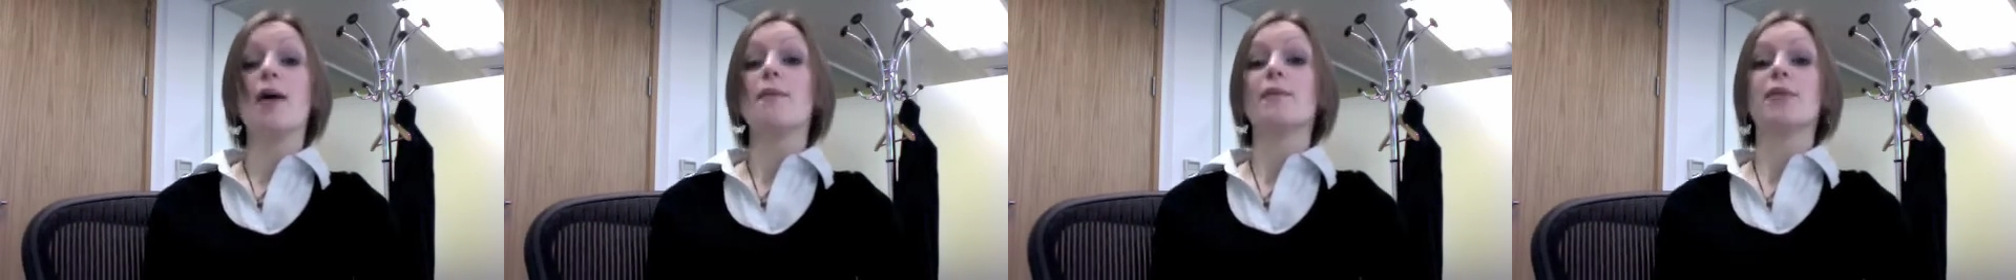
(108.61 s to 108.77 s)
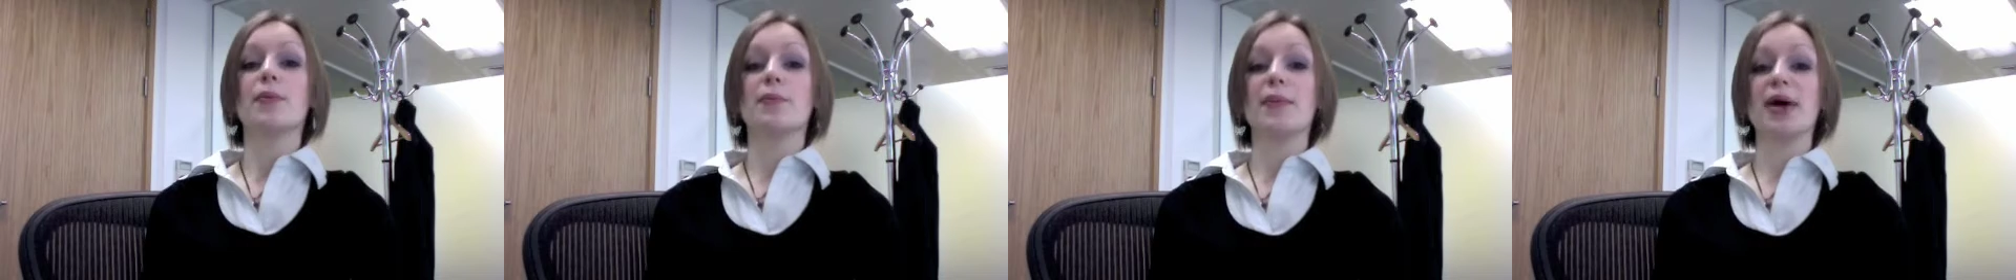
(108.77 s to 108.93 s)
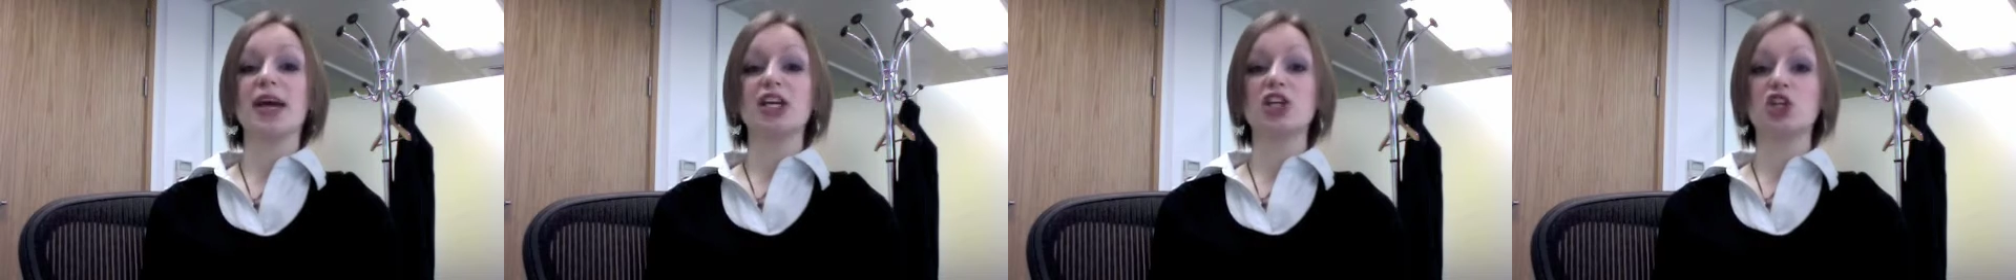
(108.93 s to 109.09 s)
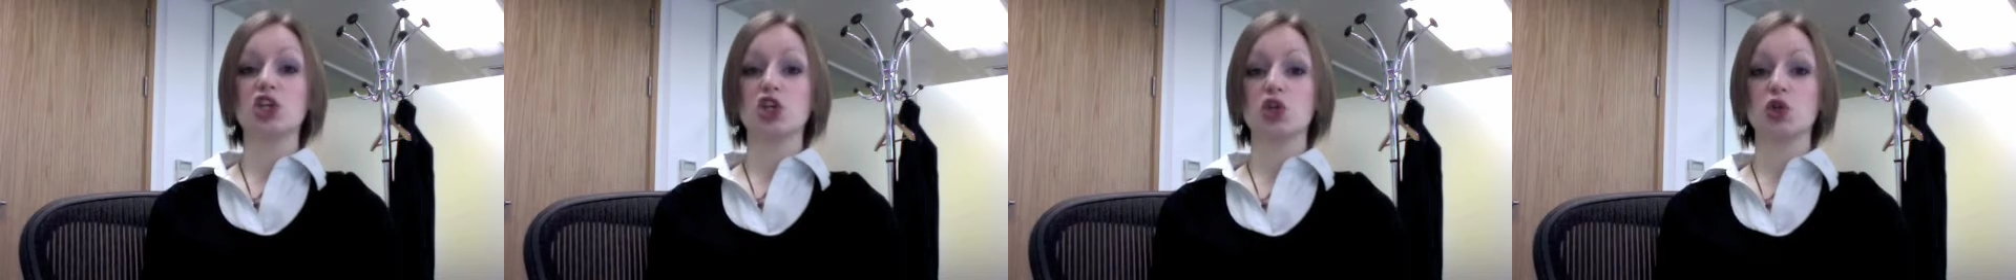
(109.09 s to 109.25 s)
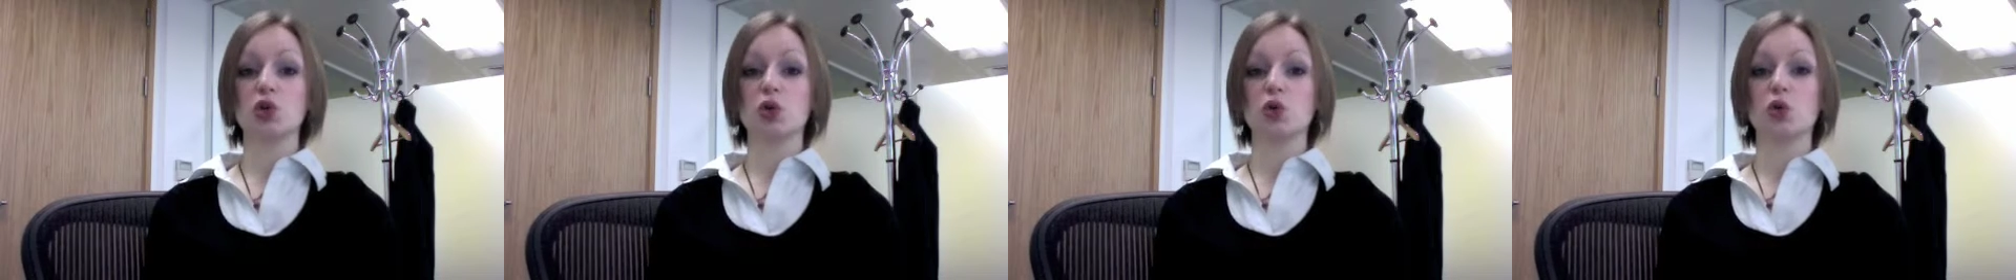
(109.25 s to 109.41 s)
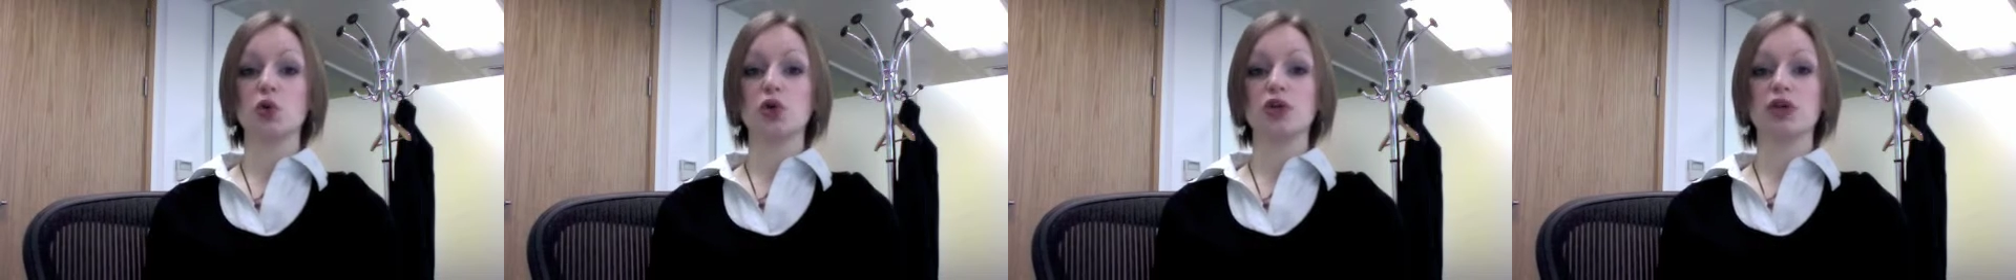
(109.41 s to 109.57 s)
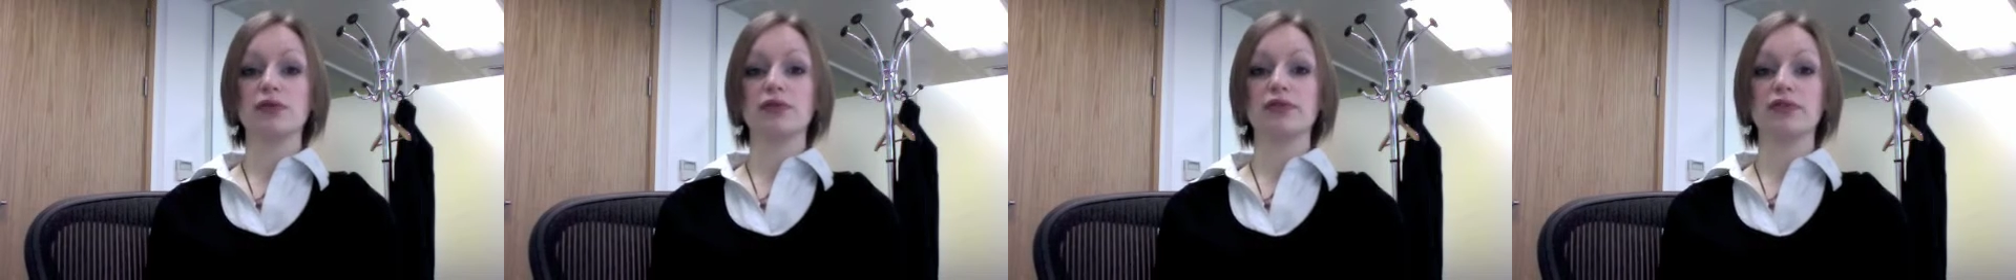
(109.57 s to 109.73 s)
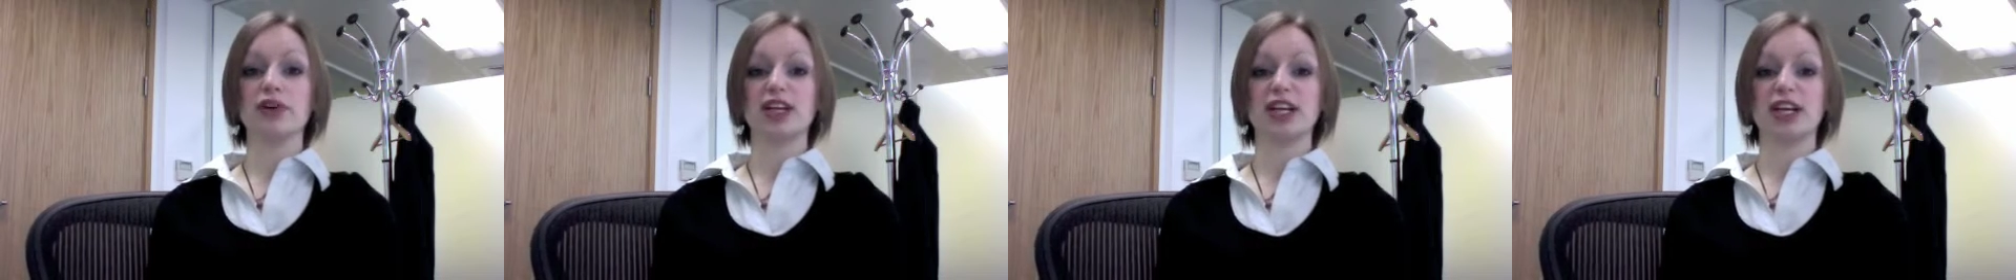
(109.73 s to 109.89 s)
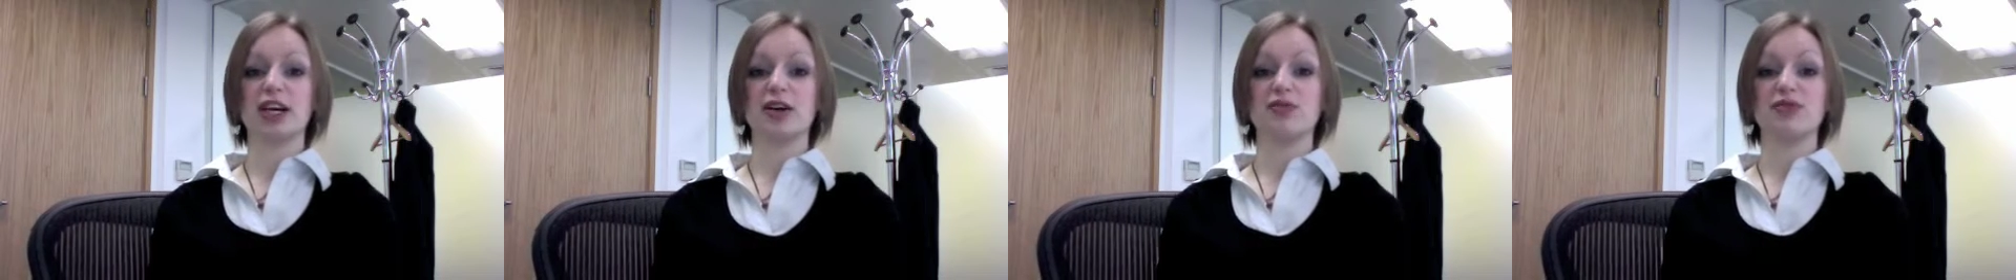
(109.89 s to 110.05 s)
but make sure you
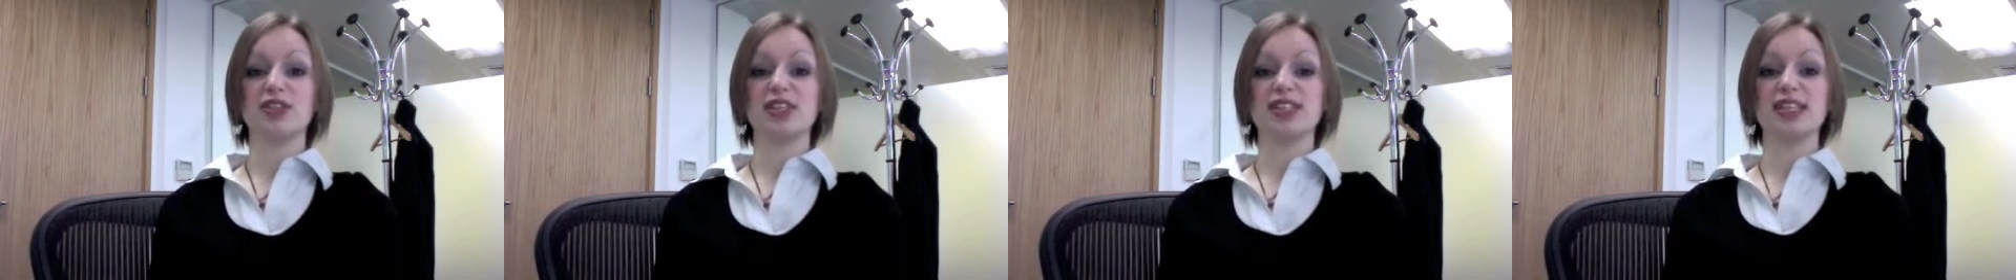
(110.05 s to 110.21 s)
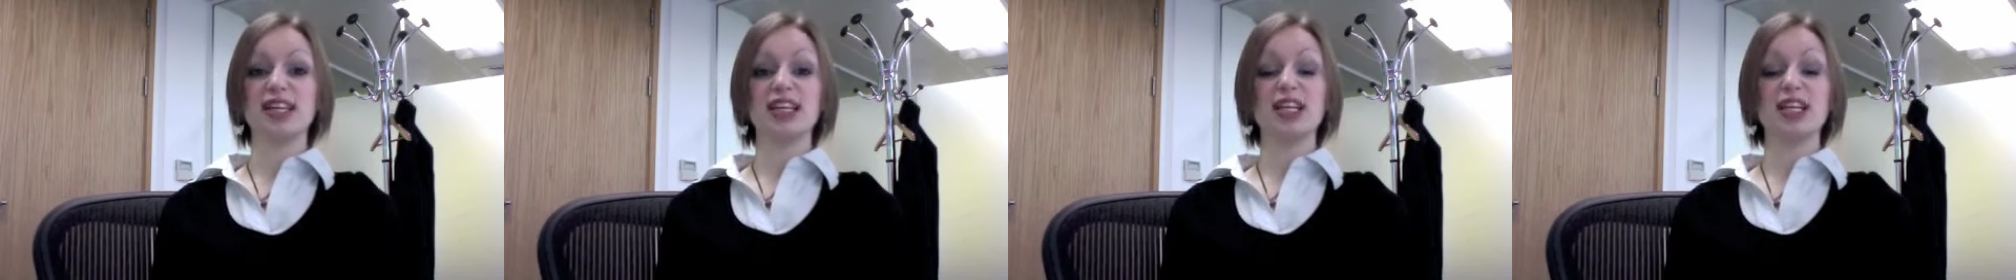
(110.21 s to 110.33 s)
find out if there's